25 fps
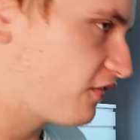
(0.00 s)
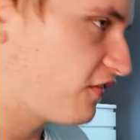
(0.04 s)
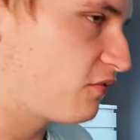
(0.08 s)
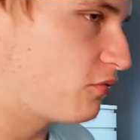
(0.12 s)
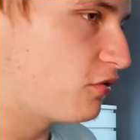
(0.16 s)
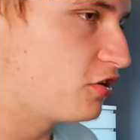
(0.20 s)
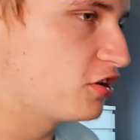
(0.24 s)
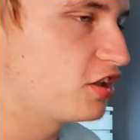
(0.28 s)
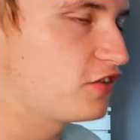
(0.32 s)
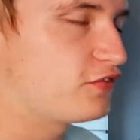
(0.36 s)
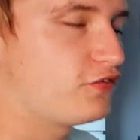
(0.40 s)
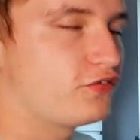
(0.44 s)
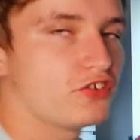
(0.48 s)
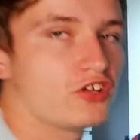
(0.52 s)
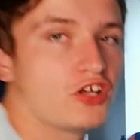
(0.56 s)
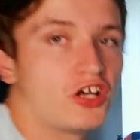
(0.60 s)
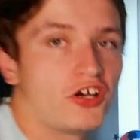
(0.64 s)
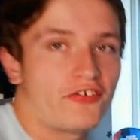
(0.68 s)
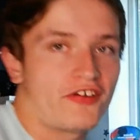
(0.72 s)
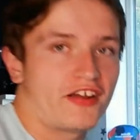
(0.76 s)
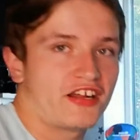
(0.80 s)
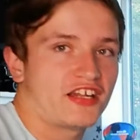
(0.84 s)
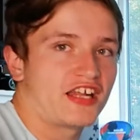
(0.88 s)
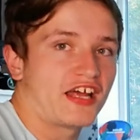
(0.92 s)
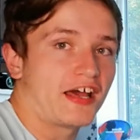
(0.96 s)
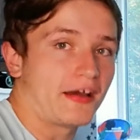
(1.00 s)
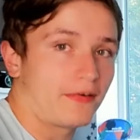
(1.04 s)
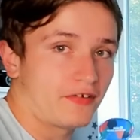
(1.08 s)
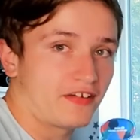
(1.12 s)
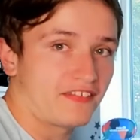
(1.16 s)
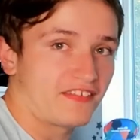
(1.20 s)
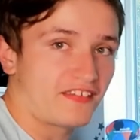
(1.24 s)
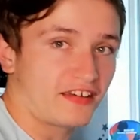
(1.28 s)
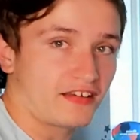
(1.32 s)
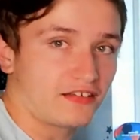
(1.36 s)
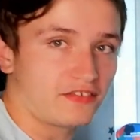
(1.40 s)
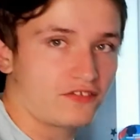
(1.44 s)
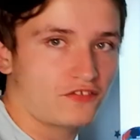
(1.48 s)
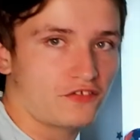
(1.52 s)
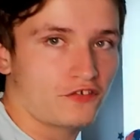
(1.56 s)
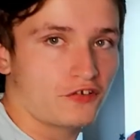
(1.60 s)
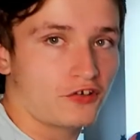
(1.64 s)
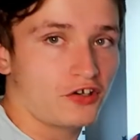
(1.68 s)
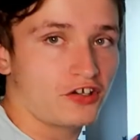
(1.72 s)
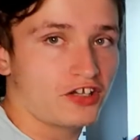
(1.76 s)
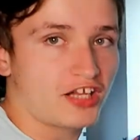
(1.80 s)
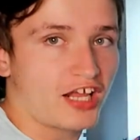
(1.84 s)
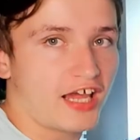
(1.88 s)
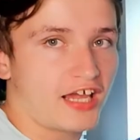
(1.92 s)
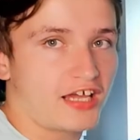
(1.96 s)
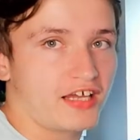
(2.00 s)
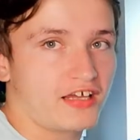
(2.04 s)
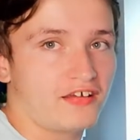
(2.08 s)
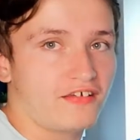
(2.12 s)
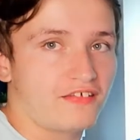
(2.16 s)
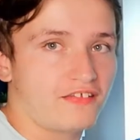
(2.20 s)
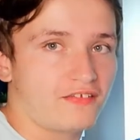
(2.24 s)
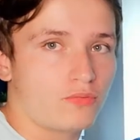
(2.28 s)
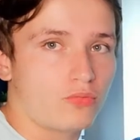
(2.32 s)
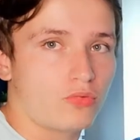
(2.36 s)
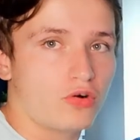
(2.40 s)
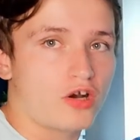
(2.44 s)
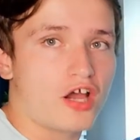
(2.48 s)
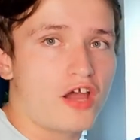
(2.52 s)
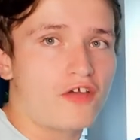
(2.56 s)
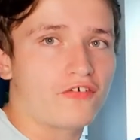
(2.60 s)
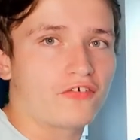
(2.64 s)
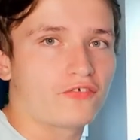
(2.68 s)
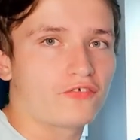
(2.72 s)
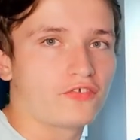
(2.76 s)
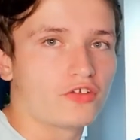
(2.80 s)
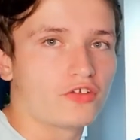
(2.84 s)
so on the floor right now is like two days worth of